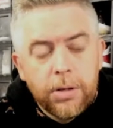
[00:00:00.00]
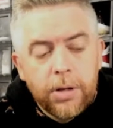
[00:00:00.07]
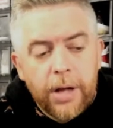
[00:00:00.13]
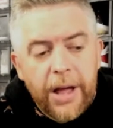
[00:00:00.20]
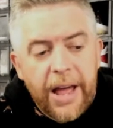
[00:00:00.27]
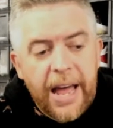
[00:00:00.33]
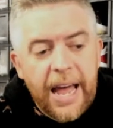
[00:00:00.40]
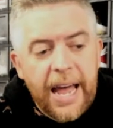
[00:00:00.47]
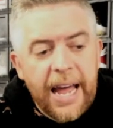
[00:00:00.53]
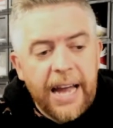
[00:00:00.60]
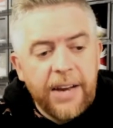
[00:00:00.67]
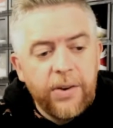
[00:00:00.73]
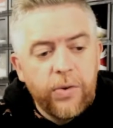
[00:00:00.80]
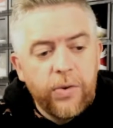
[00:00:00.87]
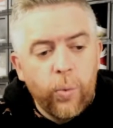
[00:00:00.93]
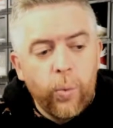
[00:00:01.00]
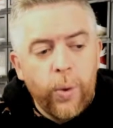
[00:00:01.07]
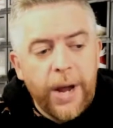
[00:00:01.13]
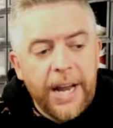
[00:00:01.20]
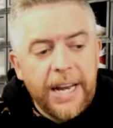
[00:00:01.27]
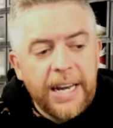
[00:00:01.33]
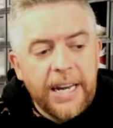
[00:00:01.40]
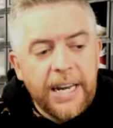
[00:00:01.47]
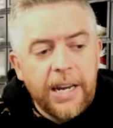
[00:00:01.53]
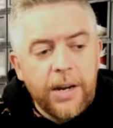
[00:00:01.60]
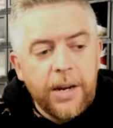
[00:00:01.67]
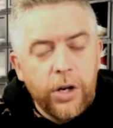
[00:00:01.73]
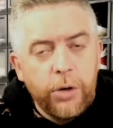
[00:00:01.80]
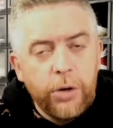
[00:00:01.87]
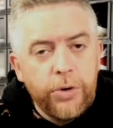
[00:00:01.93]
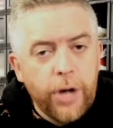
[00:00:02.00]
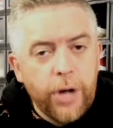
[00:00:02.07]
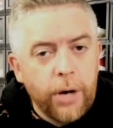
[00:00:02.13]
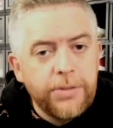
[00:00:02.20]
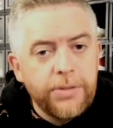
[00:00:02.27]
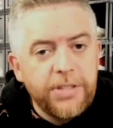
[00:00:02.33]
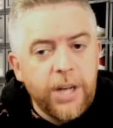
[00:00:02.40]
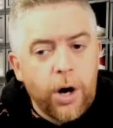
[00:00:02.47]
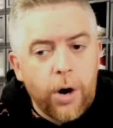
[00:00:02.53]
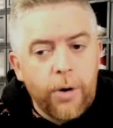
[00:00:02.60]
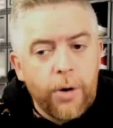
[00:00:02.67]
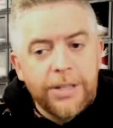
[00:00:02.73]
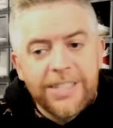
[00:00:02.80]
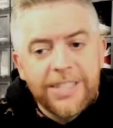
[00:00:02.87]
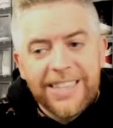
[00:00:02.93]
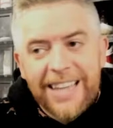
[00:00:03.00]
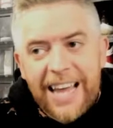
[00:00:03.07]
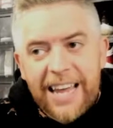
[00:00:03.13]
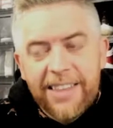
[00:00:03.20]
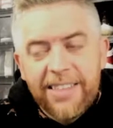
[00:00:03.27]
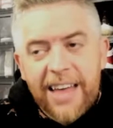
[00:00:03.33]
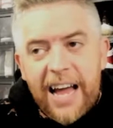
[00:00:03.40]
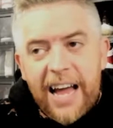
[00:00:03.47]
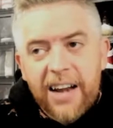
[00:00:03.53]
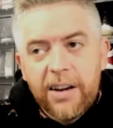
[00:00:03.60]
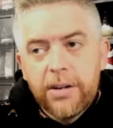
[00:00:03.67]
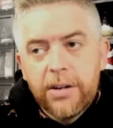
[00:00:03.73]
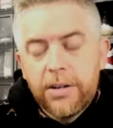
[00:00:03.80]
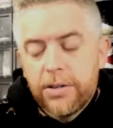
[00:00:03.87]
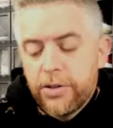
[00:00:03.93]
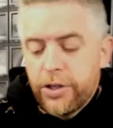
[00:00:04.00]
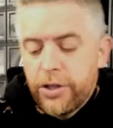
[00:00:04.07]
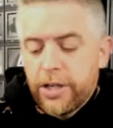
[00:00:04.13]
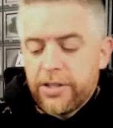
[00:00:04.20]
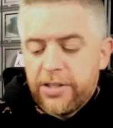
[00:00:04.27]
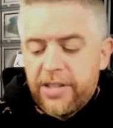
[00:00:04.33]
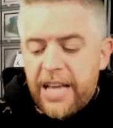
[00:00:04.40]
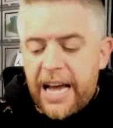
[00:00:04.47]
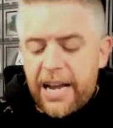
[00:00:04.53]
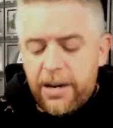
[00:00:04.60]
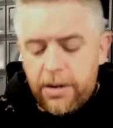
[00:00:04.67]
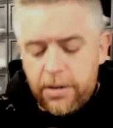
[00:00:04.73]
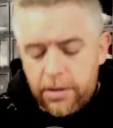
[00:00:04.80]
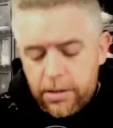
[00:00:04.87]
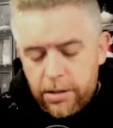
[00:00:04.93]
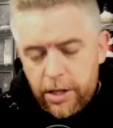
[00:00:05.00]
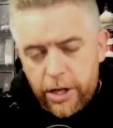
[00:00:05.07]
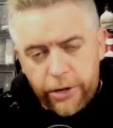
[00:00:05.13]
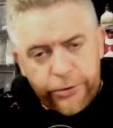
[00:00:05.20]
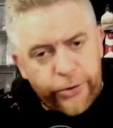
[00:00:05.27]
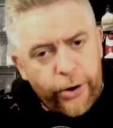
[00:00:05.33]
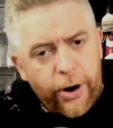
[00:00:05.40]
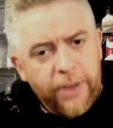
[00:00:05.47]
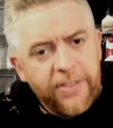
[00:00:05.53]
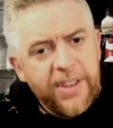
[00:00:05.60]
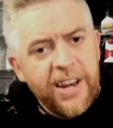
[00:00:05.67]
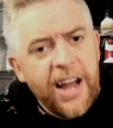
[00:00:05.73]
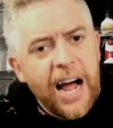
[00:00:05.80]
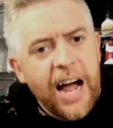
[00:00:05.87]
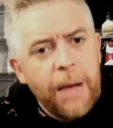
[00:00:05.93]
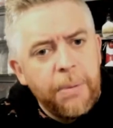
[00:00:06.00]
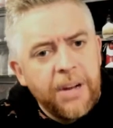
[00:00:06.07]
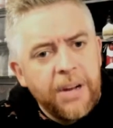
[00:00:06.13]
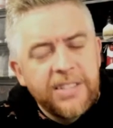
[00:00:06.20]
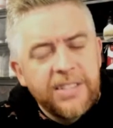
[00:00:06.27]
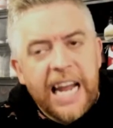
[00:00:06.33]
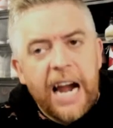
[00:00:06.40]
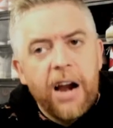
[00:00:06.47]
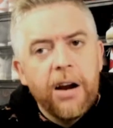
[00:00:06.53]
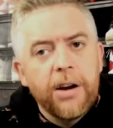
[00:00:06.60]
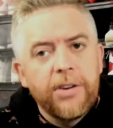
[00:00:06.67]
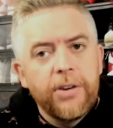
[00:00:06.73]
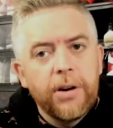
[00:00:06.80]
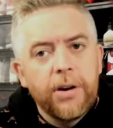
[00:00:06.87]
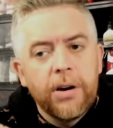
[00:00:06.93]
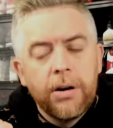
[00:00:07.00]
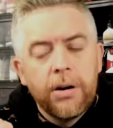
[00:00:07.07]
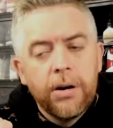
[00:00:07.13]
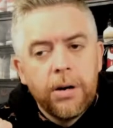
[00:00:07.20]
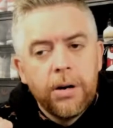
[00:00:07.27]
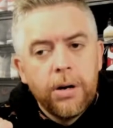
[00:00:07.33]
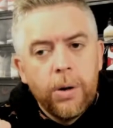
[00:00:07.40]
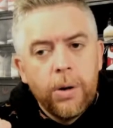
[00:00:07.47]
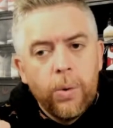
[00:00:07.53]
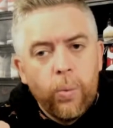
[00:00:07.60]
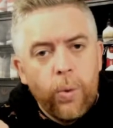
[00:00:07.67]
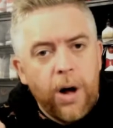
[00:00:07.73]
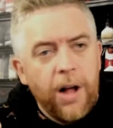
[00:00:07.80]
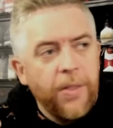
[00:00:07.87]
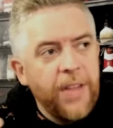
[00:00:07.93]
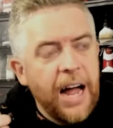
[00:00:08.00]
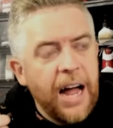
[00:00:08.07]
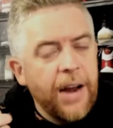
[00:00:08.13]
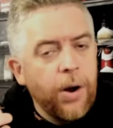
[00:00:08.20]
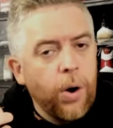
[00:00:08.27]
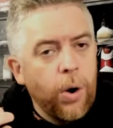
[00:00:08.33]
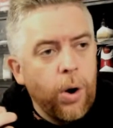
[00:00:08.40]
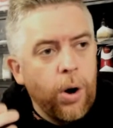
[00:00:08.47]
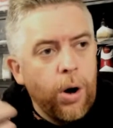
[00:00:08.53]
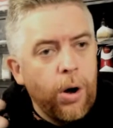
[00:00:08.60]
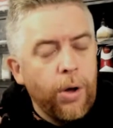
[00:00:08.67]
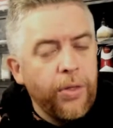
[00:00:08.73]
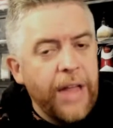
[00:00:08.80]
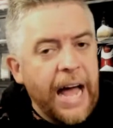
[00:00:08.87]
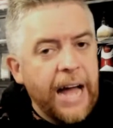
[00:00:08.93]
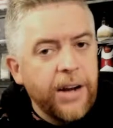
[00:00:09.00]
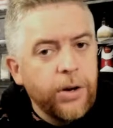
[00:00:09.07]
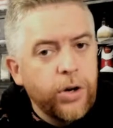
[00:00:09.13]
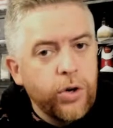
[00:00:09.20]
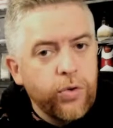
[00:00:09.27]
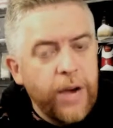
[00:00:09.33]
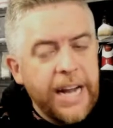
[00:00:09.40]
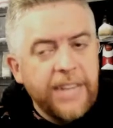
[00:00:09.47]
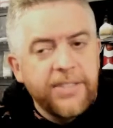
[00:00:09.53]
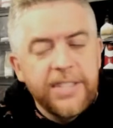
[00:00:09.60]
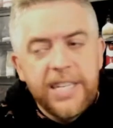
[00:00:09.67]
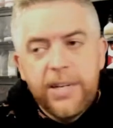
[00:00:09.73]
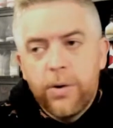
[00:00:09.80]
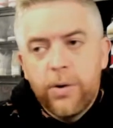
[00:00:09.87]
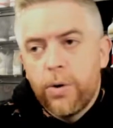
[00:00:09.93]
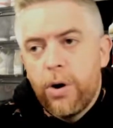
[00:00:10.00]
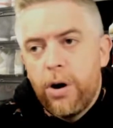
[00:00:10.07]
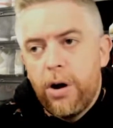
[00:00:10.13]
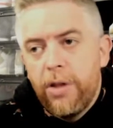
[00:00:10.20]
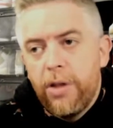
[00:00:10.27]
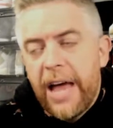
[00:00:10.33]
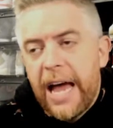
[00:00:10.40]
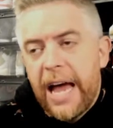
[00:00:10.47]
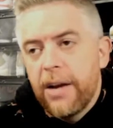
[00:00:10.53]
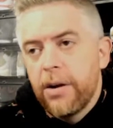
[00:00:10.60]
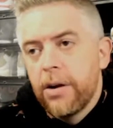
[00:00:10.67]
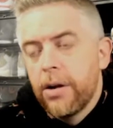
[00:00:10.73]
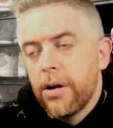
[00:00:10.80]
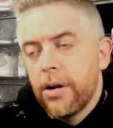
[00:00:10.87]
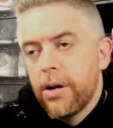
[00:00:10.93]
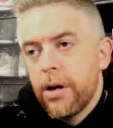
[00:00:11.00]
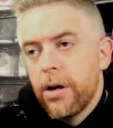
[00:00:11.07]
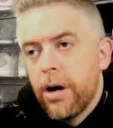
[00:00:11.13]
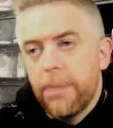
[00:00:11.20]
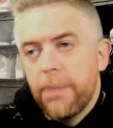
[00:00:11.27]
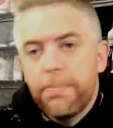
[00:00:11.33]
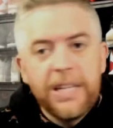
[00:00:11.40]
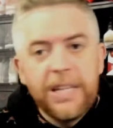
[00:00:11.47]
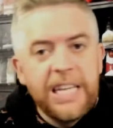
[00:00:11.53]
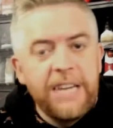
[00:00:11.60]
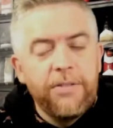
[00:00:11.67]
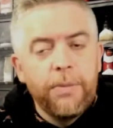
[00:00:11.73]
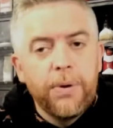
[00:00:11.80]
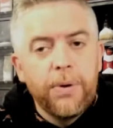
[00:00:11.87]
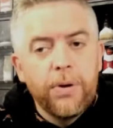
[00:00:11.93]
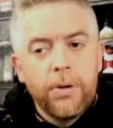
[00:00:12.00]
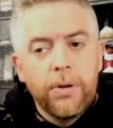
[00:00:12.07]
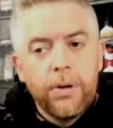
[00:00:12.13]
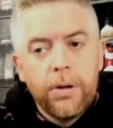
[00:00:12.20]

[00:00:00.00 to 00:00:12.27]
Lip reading: And when you don't see Orange like that, just that little turn of the knob in his character, while not all that crazy or all that unbelievable,